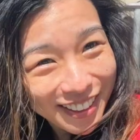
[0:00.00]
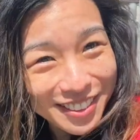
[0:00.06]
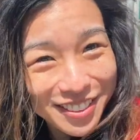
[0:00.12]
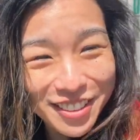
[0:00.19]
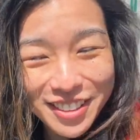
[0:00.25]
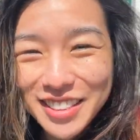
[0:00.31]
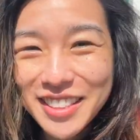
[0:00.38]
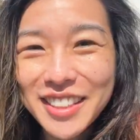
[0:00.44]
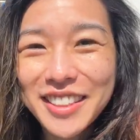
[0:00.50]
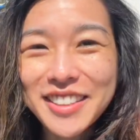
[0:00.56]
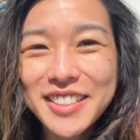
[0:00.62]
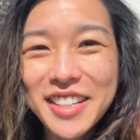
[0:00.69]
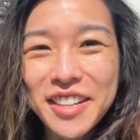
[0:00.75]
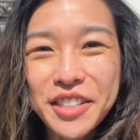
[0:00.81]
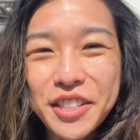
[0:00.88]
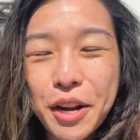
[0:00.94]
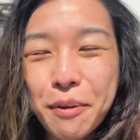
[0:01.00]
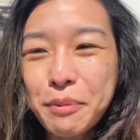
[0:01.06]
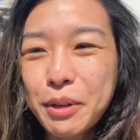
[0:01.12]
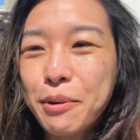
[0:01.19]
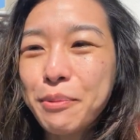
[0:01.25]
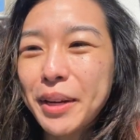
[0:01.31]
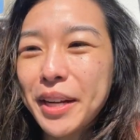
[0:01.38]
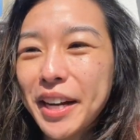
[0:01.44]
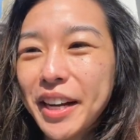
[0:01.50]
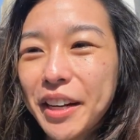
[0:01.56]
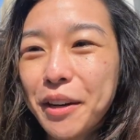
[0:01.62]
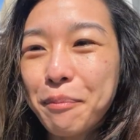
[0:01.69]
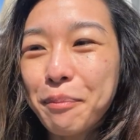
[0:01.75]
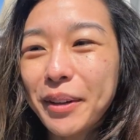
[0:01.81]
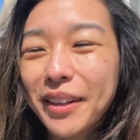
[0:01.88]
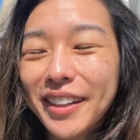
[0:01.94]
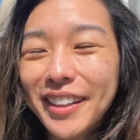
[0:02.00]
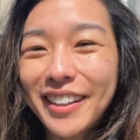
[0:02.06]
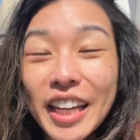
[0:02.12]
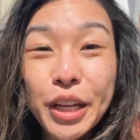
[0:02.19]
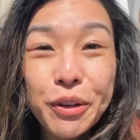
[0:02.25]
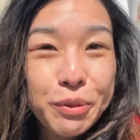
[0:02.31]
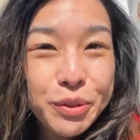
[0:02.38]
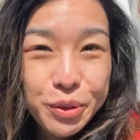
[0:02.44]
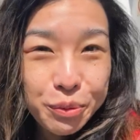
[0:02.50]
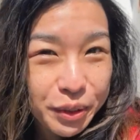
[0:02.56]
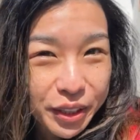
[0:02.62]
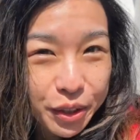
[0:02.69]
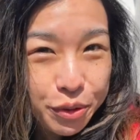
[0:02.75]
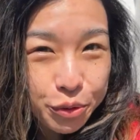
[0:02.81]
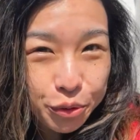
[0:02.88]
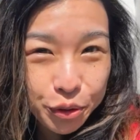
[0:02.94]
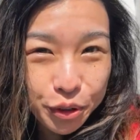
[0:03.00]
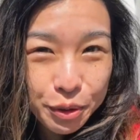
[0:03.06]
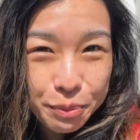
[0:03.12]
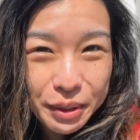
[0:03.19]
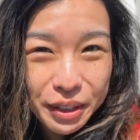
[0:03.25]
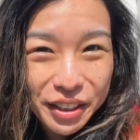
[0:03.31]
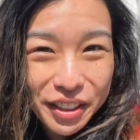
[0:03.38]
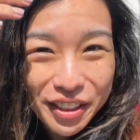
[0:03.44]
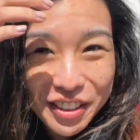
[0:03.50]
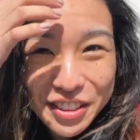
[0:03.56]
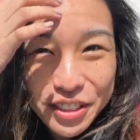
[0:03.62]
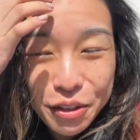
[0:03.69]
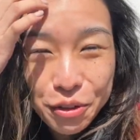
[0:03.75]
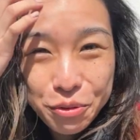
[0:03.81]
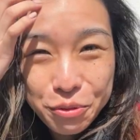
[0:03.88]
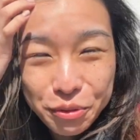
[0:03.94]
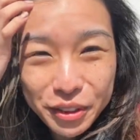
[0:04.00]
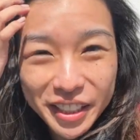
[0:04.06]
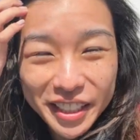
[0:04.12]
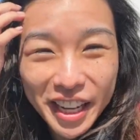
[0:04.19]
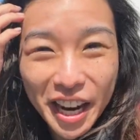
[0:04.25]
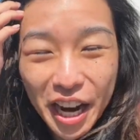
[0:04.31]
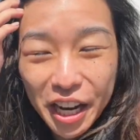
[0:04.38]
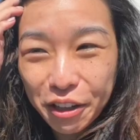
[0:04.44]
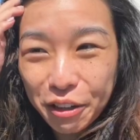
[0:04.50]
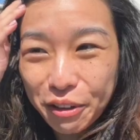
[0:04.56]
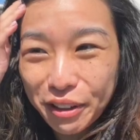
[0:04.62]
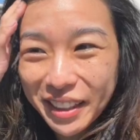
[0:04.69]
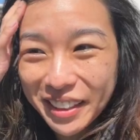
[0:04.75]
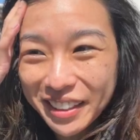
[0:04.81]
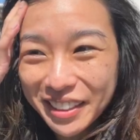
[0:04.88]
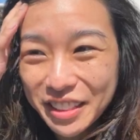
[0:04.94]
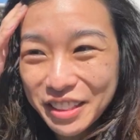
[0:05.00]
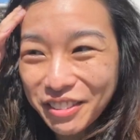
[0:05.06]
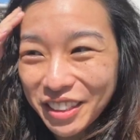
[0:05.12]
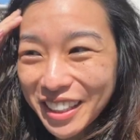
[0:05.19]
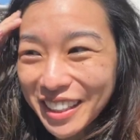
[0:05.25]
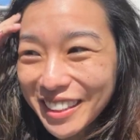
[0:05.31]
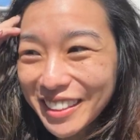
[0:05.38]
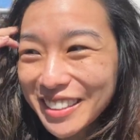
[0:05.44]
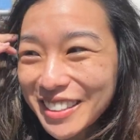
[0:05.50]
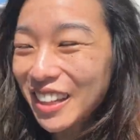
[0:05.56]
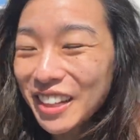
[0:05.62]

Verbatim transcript: As you can see, it's done a number on my hair, but it was a really cool, but also really harrowing experience.